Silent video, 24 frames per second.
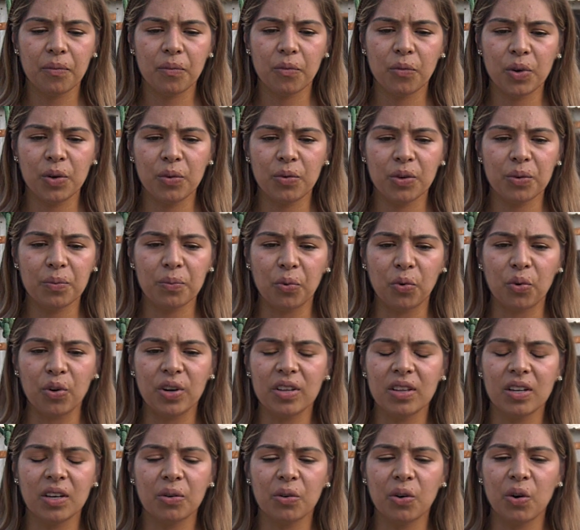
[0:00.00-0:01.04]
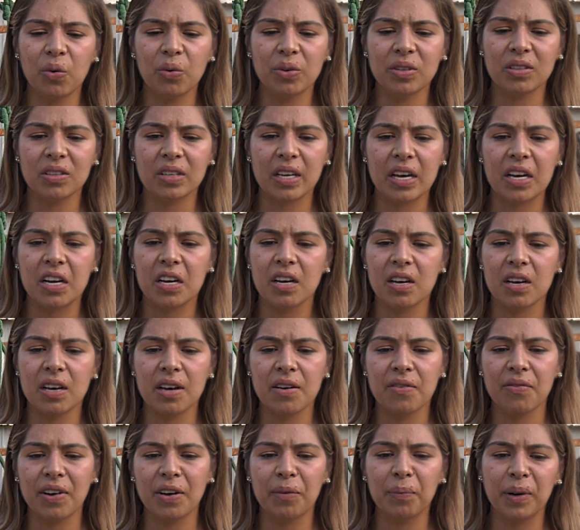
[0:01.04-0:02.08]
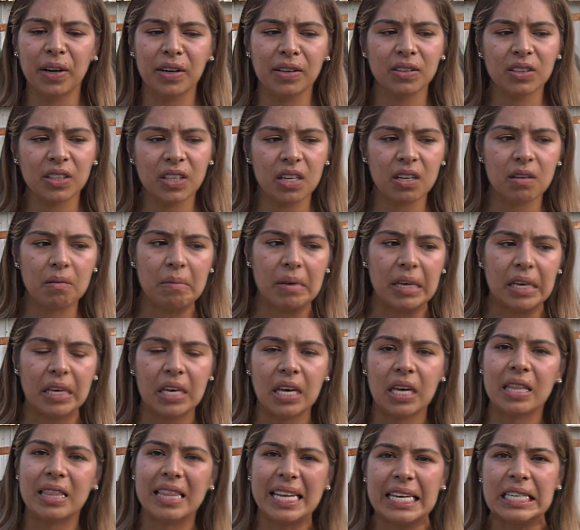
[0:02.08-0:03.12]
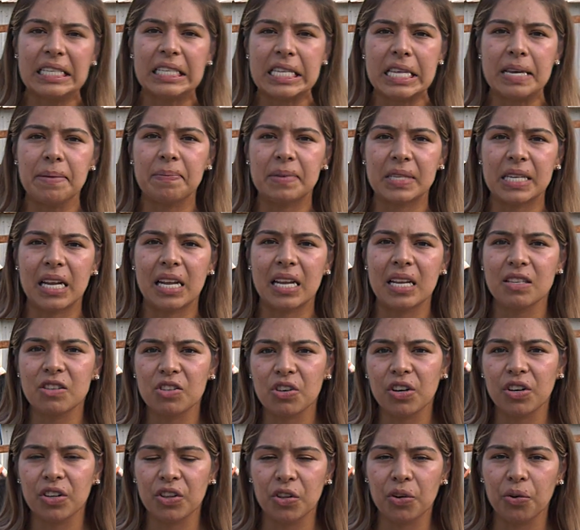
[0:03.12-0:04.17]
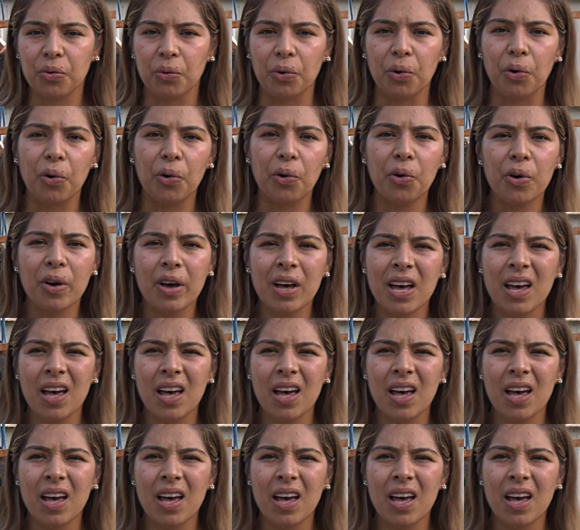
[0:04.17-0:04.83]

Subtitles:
we were born, they were always there. If our parents couldn't make it, they stepped in and took the role.